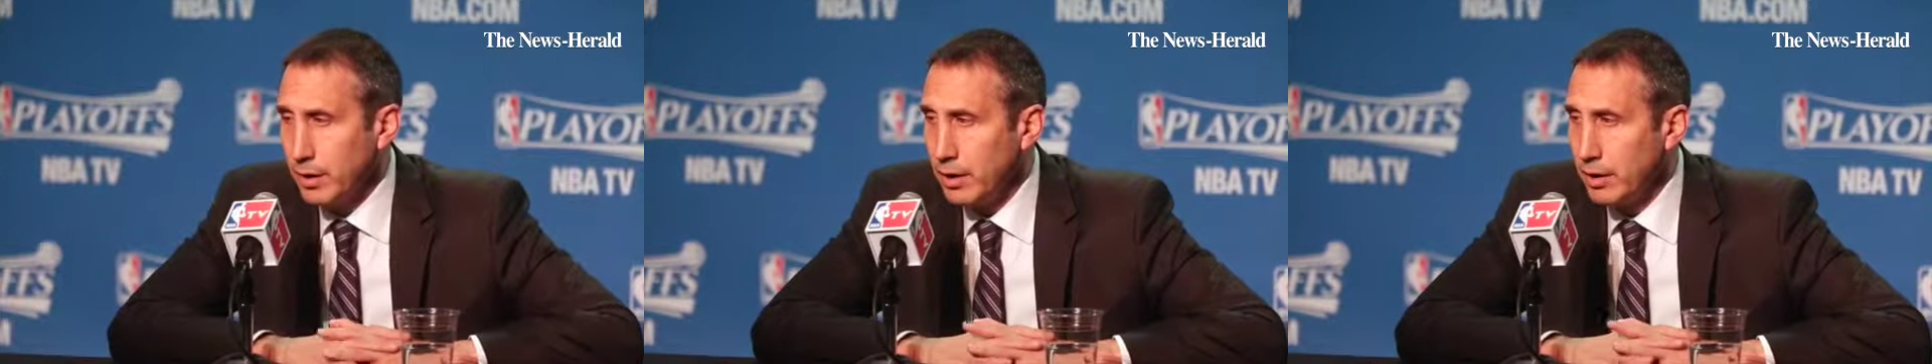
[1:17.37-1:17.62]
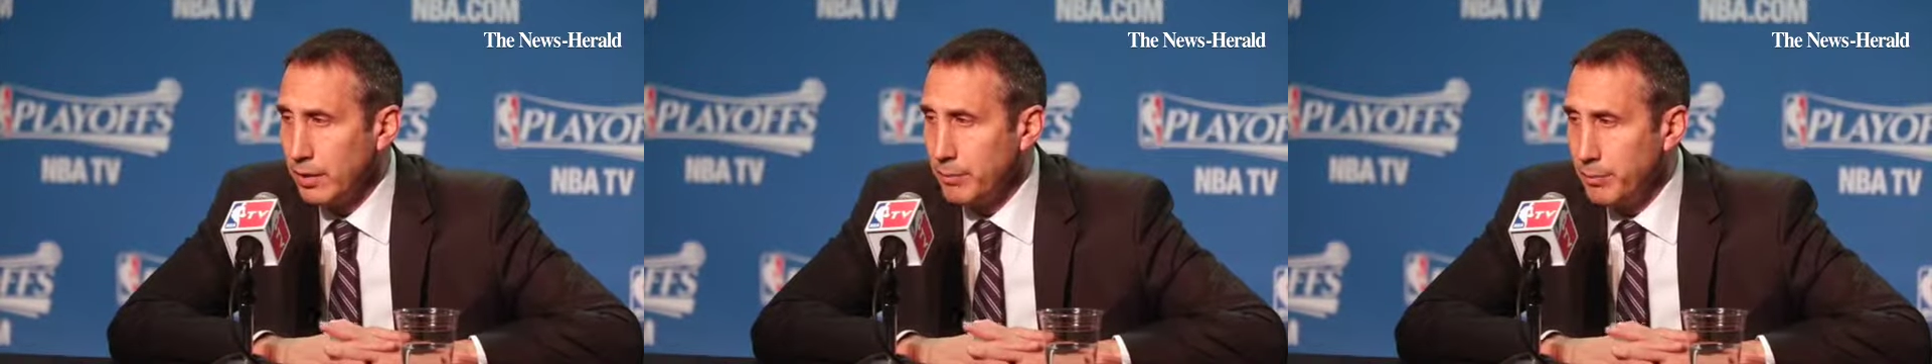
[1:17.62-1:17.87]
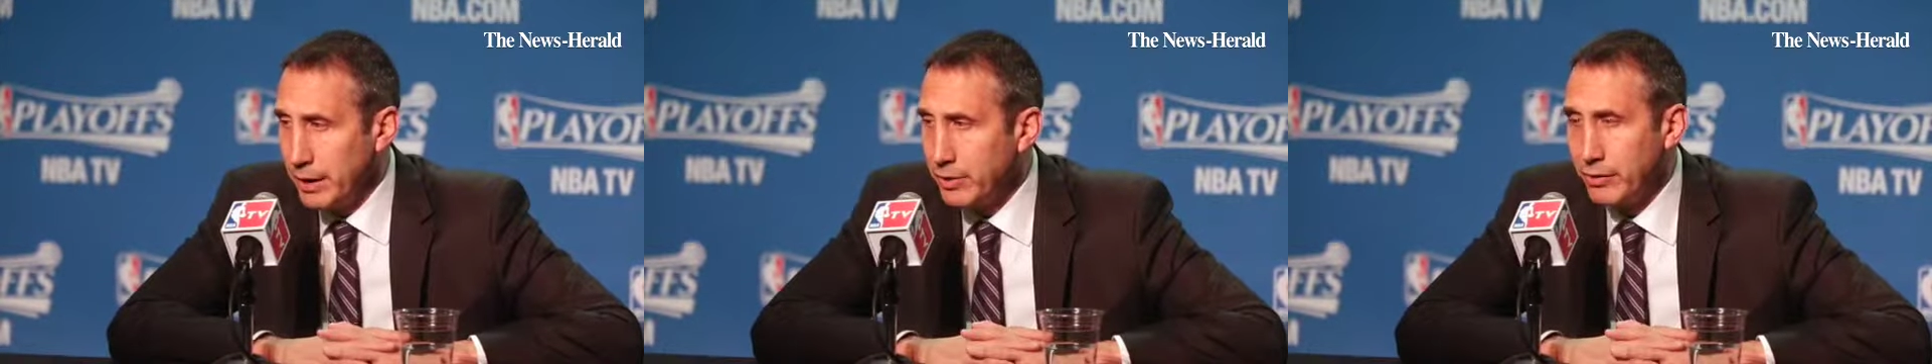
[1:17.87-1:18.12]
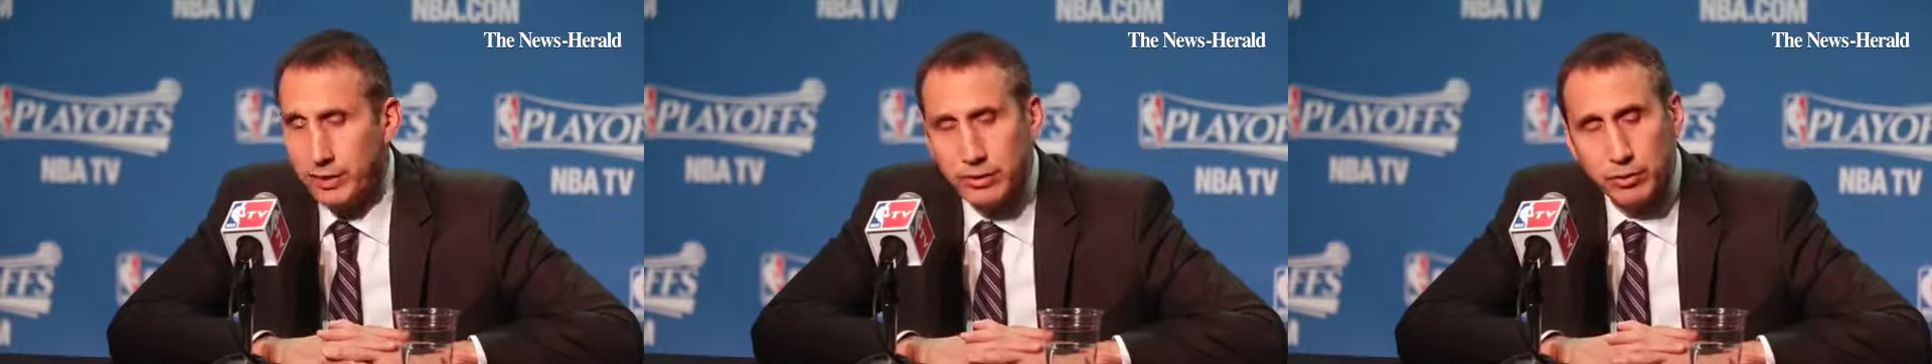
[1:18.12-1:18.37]
uh,
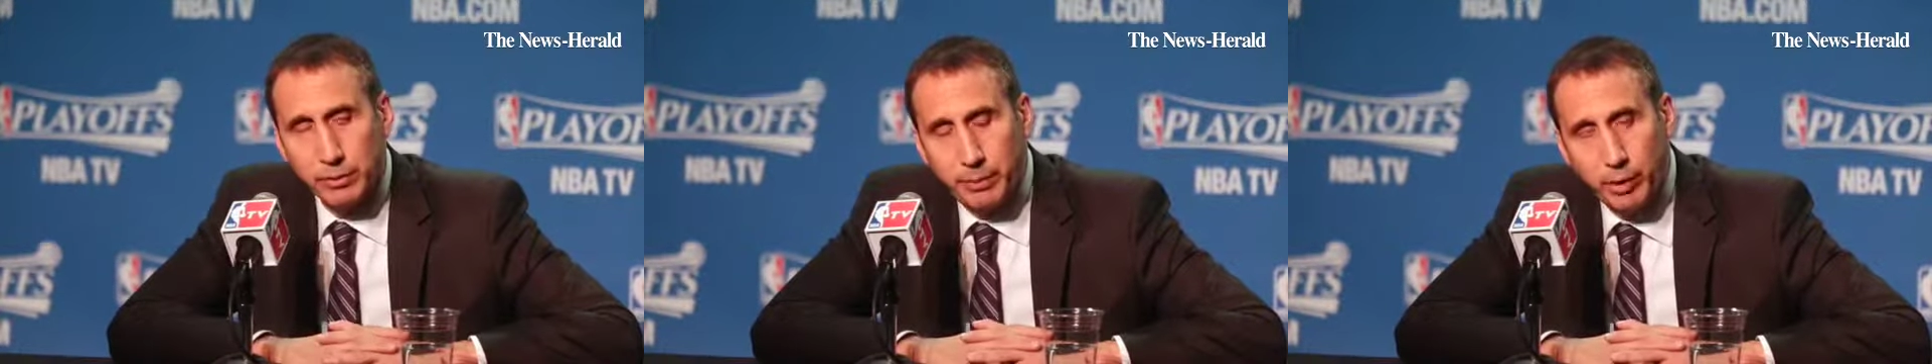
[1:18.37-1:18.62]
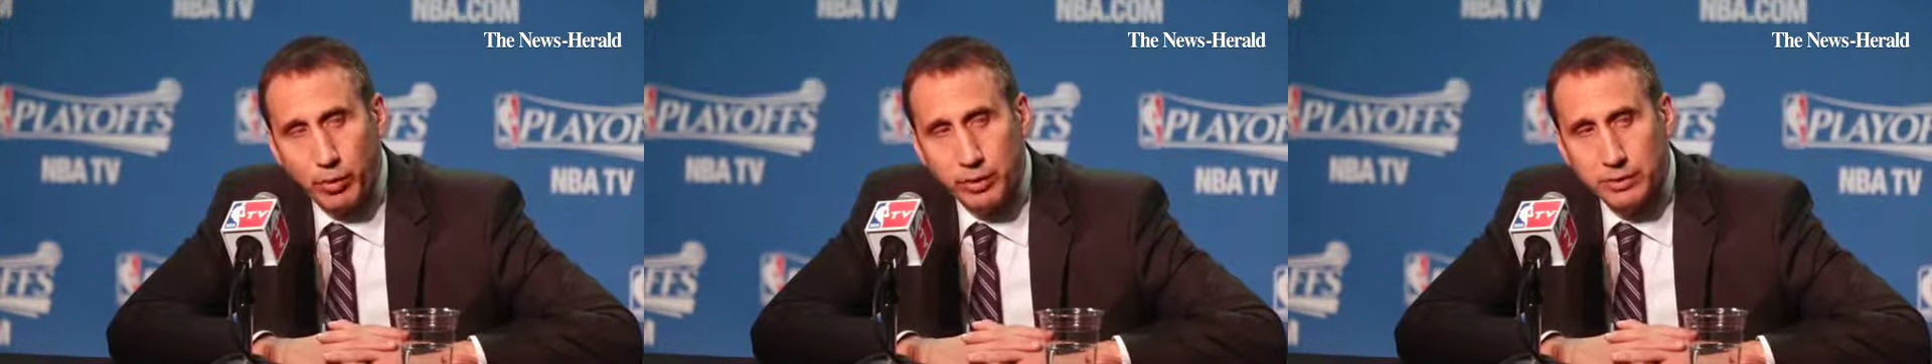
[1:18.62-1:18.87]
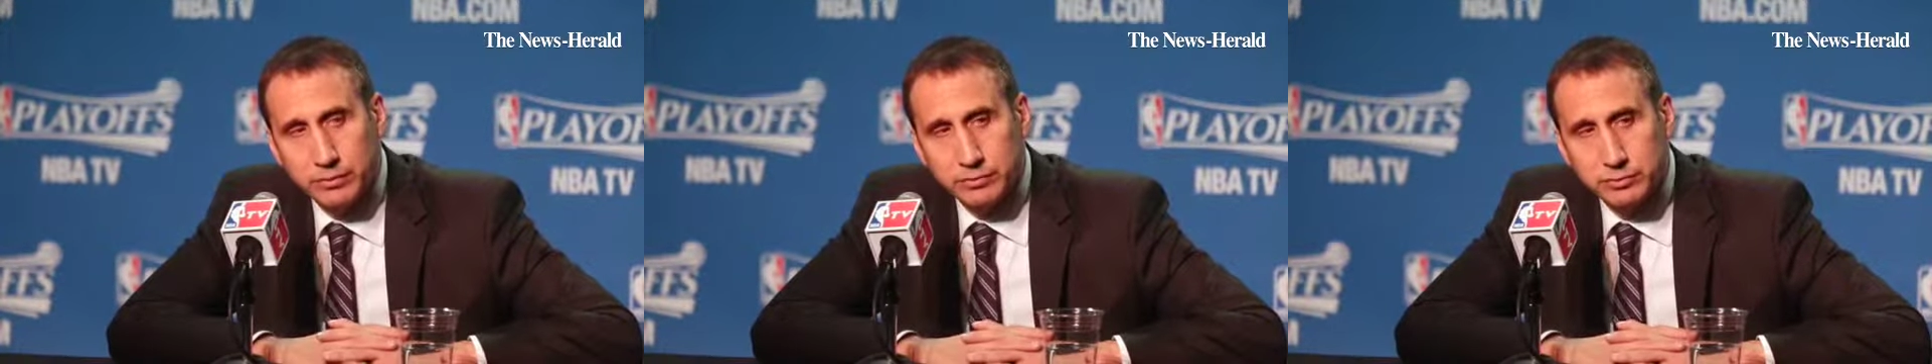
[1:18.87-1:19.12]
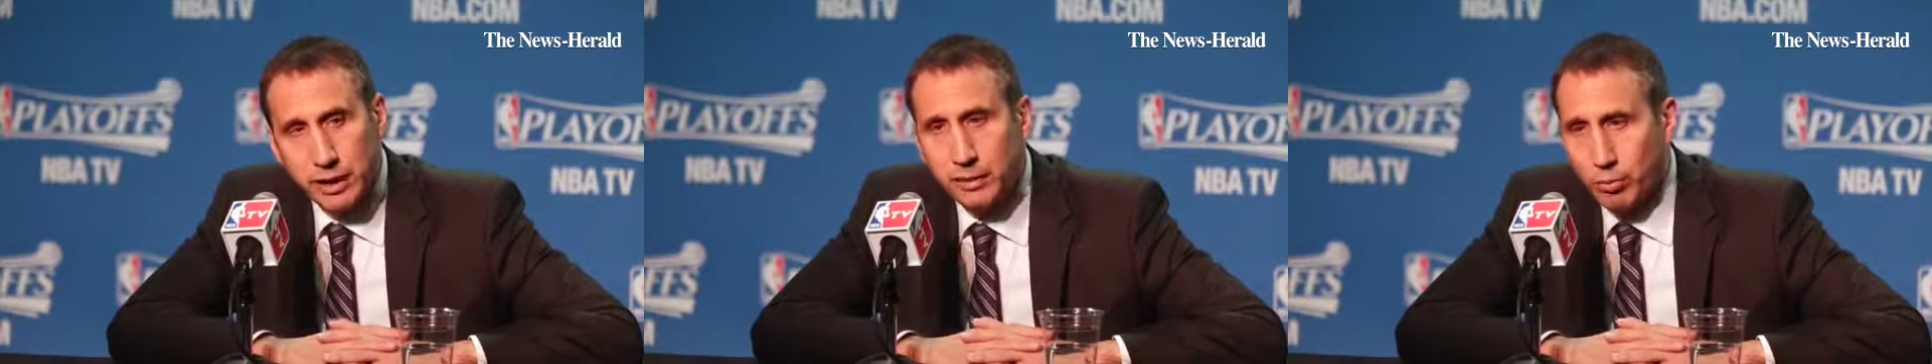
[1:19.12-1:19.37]
better than your opponent
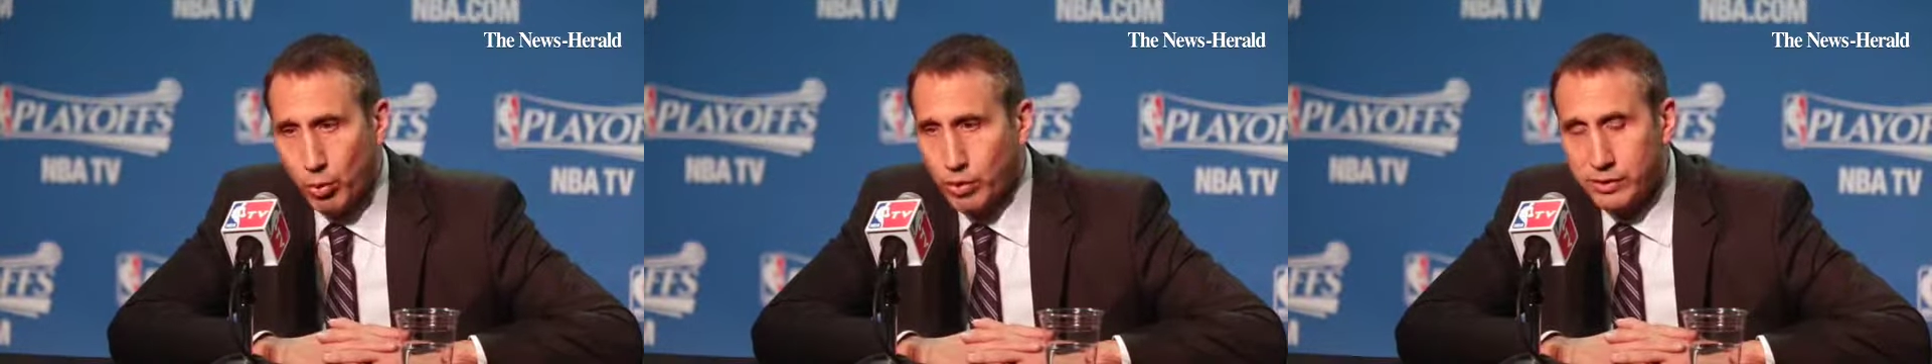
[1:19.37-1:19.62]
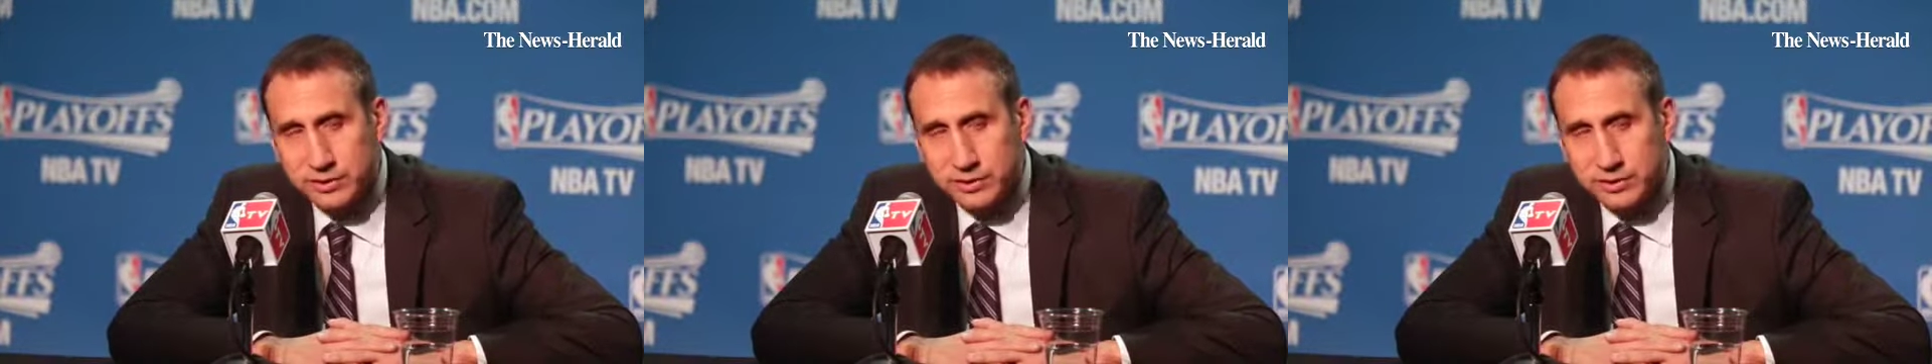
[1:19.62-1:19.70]
and more